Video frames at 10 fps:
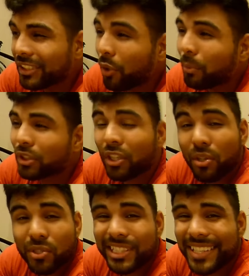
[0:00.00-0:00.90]
almost
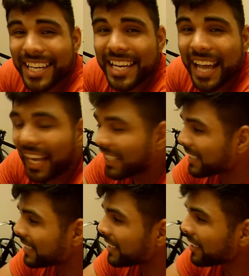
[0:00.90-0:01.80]
close to
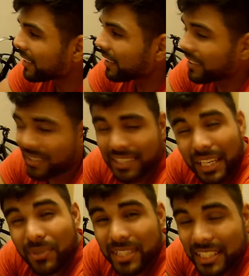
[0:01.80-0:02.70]
90
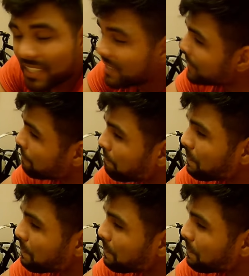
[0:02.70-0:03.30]
Celsius,